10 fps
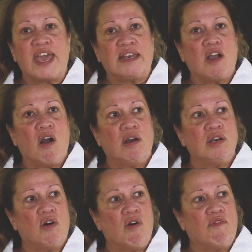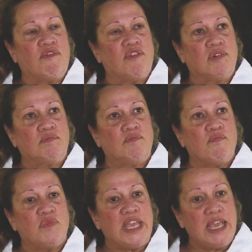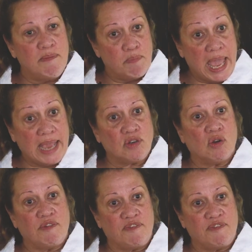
That kind of impact on a